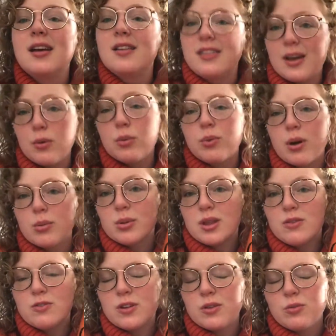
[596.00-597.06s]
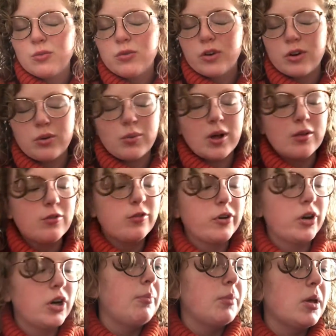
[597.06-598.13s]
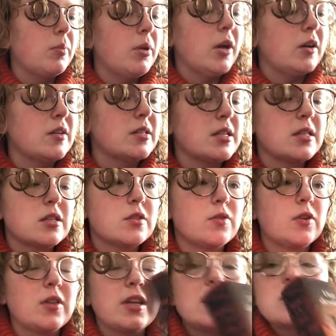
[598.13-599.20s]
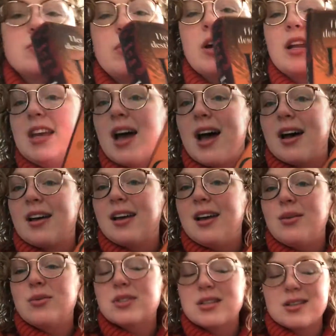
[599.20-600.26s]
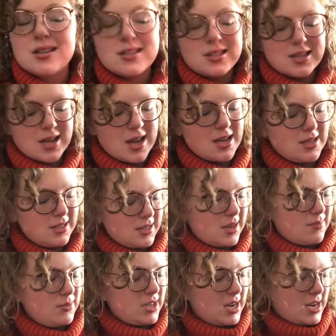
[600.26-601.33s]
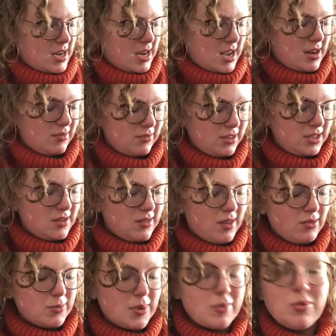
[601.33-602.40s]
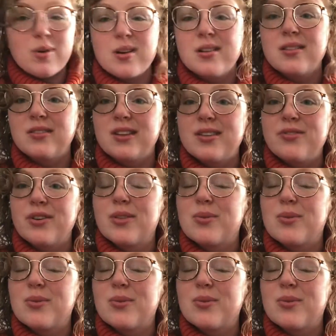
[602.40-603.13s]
that would probably fit very well for comparisons for this. But yeah, it was good and I'm done it. And you know, that was my priority read for the